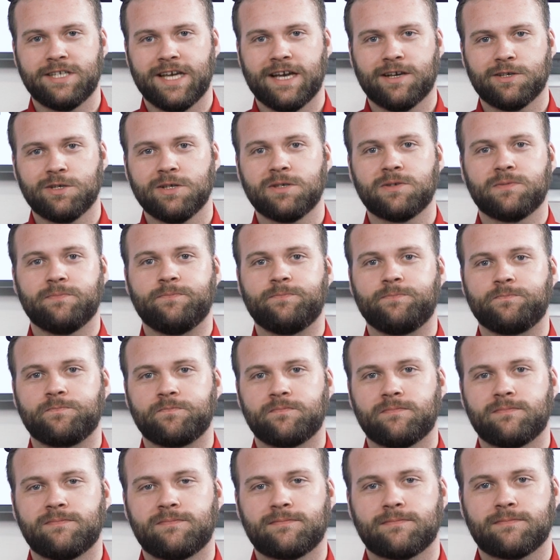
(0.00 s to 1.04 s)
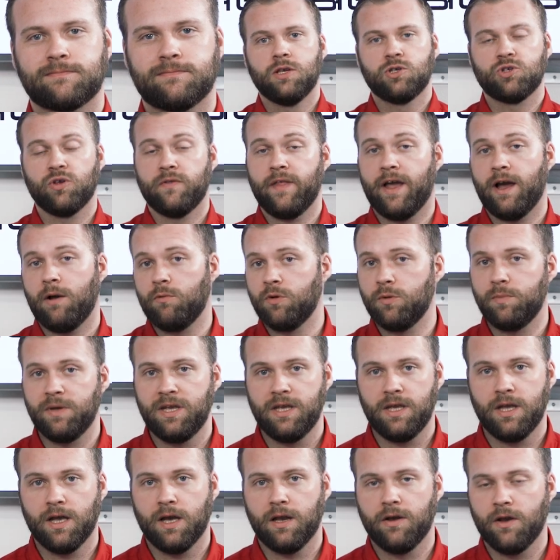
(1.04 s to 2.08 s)
in Texas. So that would
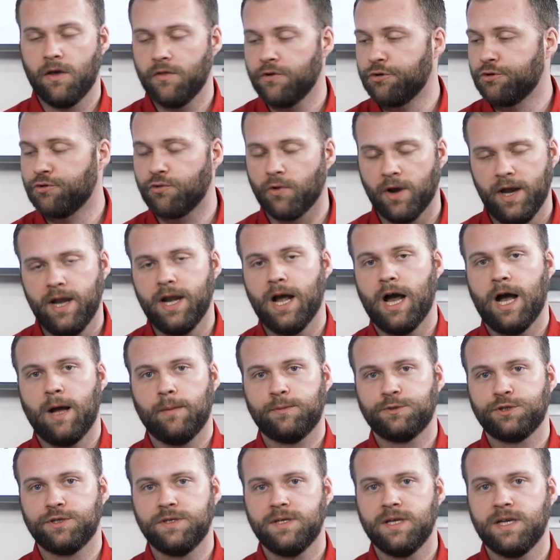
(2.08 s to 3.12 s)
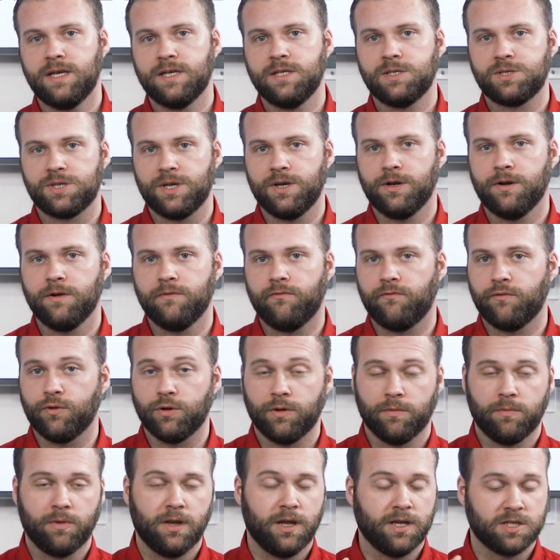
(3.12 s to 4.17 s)
be another great option to consider
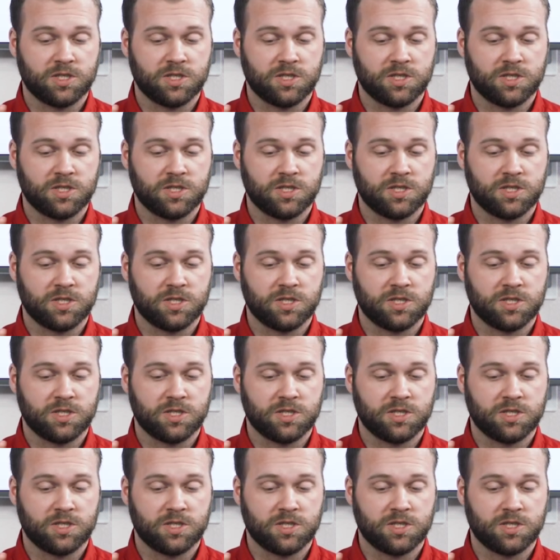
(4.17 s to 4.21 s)
for